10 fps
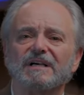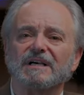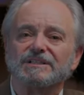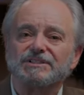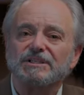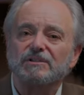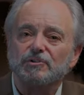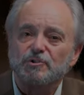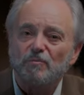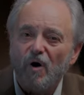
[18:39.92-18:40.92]
a still
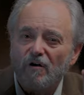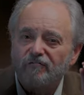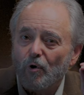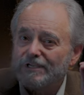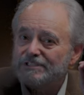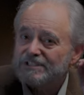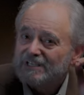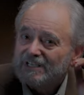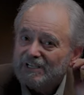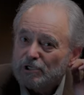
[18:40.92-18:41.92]
small voice
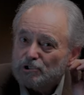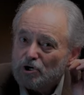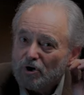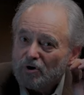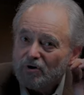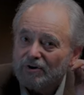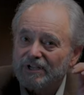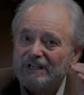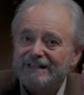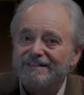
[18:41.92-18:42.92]
is heard.
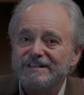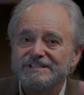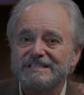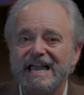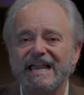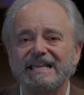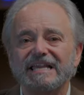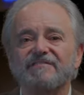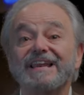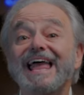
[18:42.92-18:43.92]
This day,
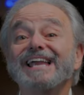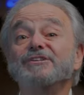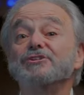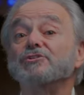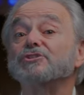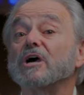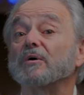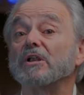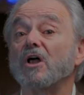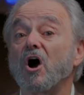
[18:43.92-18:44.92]
even angels are
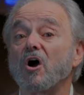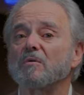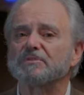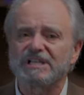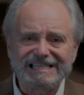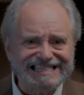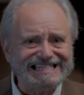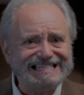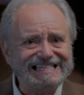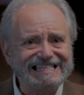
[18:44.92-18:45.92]
alarmed,
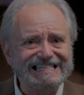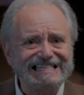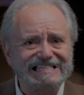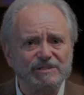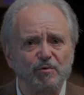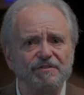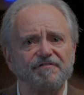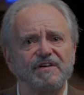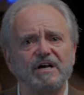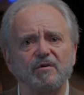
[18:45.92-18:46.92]
seized with
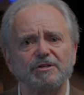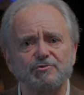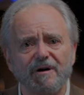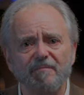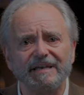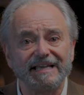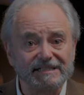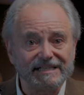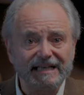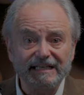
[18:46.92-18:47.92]
fear and trembling
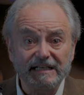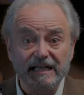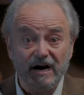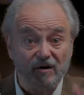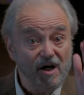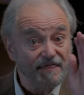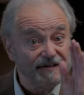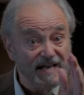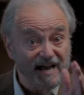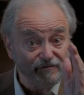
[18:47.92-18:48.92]
as they declare, the
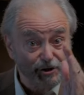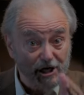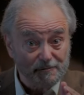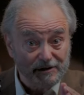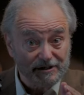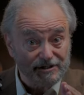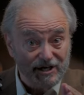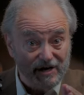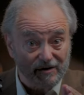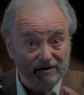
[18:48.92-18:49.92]
day of judgment is
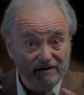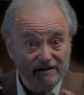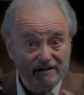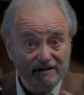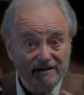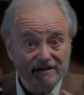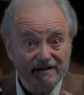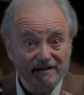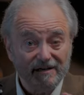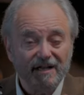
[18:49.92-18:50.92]
here."
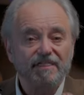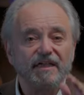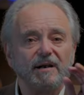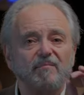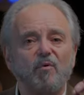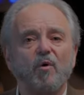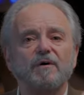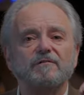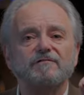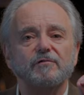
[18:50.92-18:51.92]
Then a
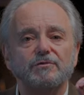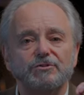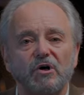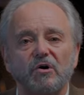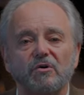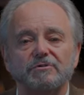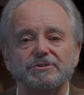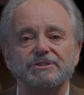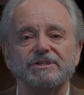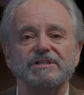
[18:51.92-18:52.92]
mournful
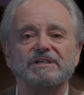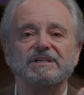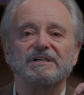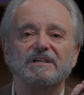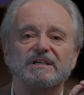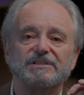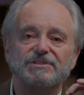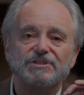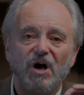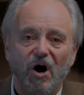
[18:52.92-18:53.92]
dirge is
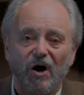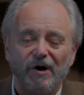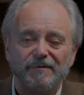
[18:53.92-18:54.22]
sung.